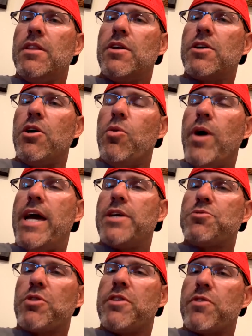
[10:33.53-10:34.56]
the Go
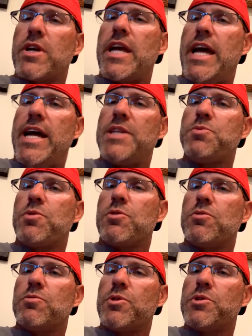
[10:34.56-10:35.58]
Wags River Cats
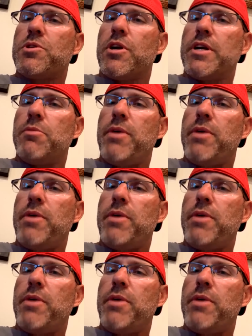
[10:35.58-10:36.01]
were starting